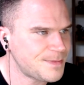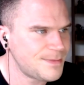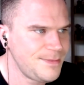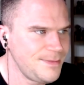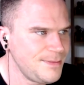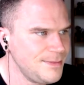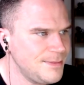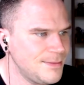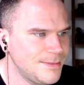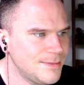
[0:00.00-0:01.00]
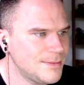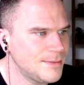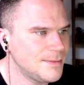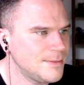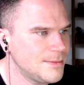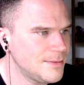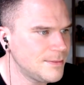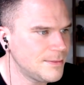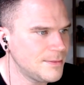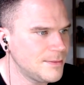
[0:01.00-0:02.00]

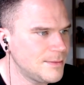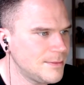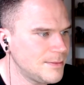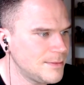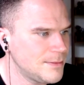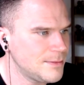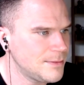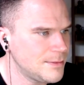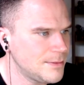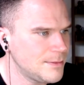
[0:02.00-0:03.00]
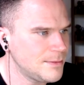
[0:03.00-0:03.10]
No words are spoken by the person on screen.